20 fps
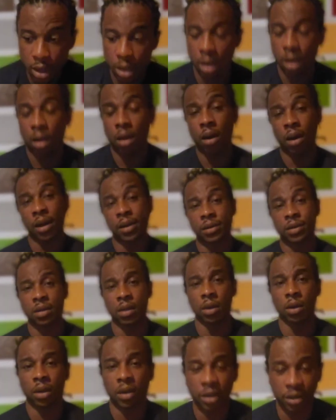All right,
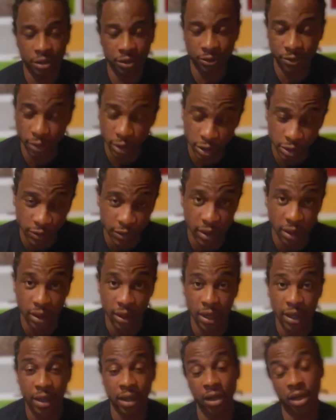so listen, first of all,
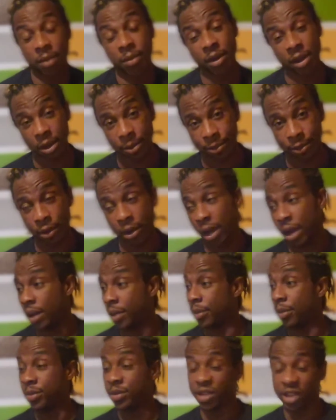lady, let me help you out.
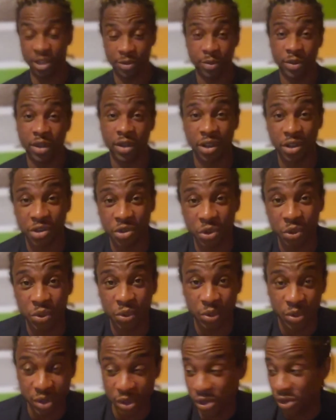Just because you
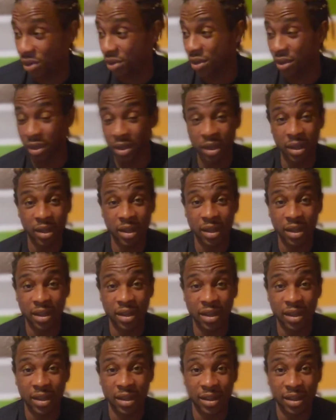cook
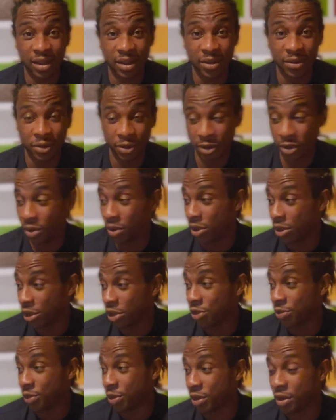for your
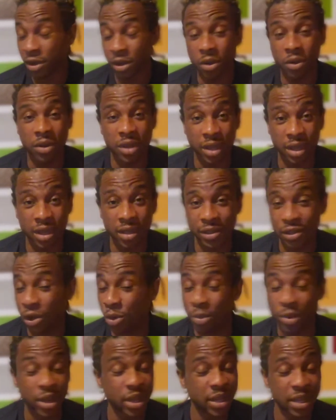husband and your kids
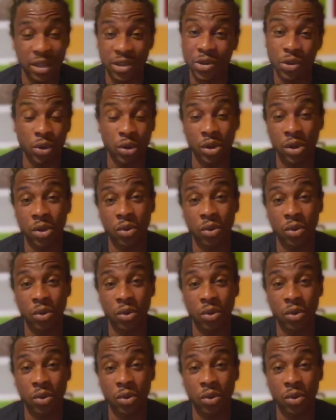don't mean that you're a good